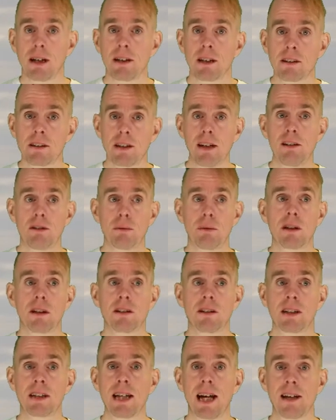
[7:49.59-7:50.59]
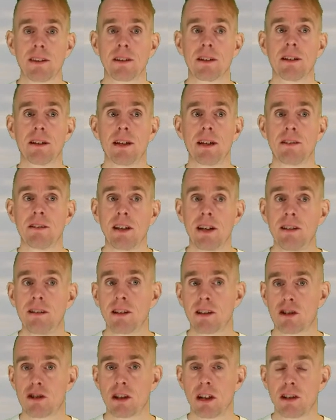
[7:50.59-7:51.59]
And the data we're going to gather is
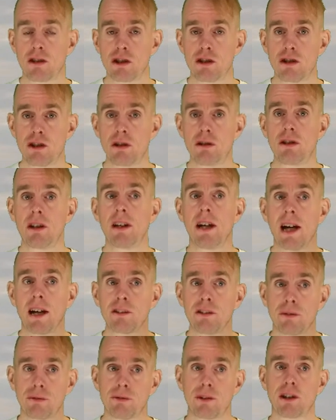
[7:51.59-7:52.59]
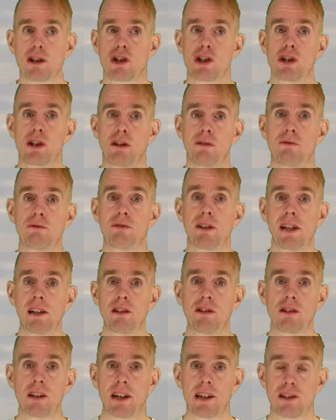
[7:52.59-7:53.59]
heat exchanger duty as a function of
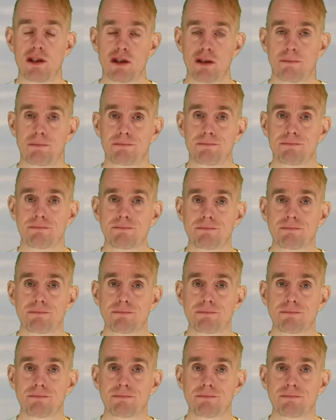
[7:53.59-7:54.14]
feed stage.